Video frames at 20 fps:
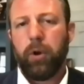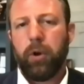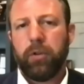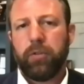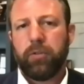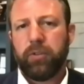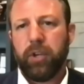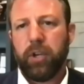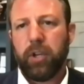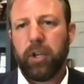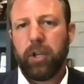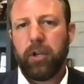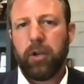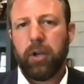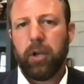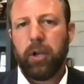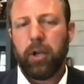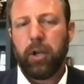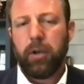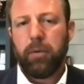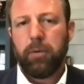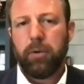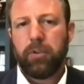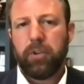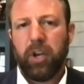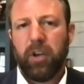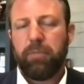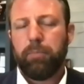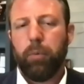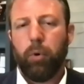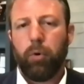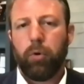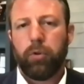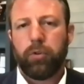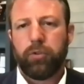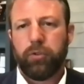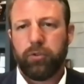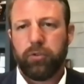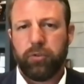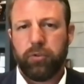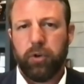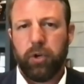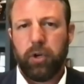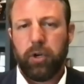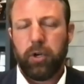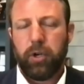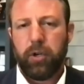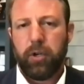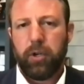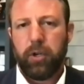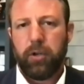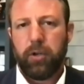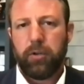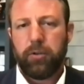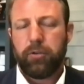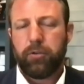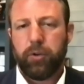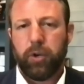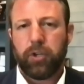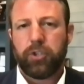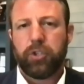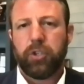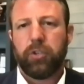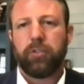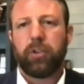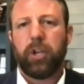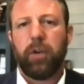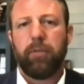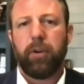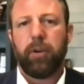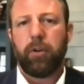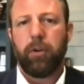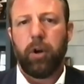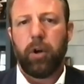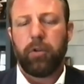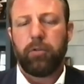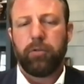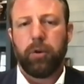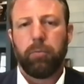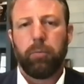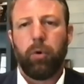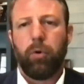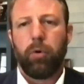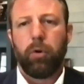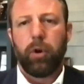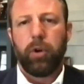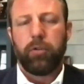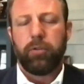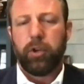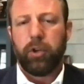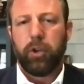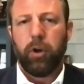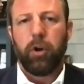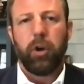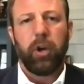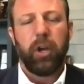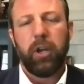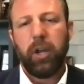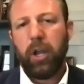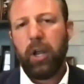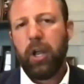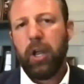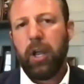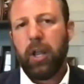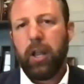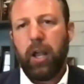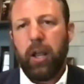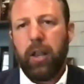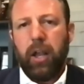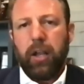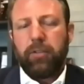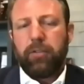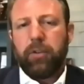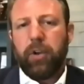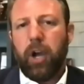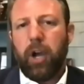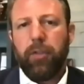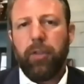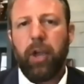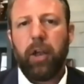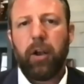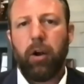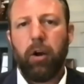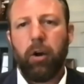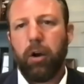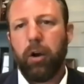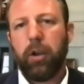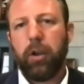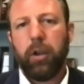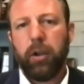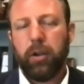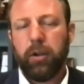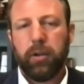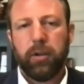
were instilling uh, tough border uh, uh, restrictions coming across our border and securing it. That, that's not that hard.